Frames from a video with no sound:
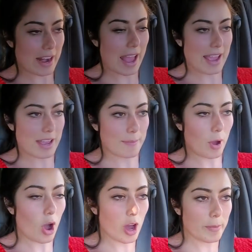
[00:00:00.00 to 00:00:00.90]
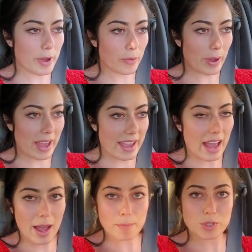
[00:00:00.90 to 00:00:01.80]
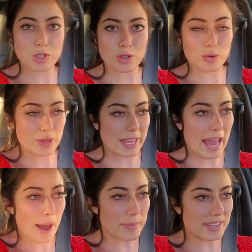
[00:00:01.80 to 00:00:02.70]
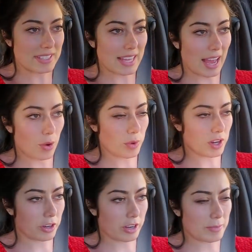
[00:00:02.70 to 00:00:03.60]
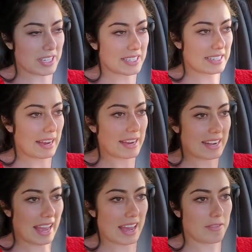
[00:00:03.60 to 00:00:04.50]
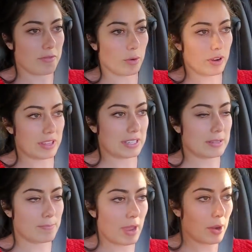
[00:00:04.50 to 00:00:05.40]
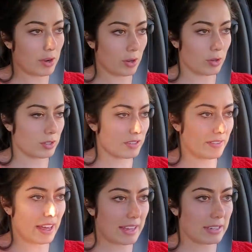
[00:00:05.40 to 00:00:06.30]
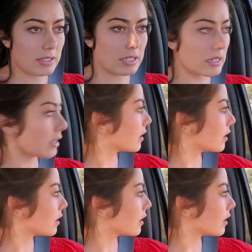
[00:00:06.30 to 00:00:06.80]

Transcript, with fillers: I am on my way up to the cabins that we are going to be staying at for this Mountain Girls event.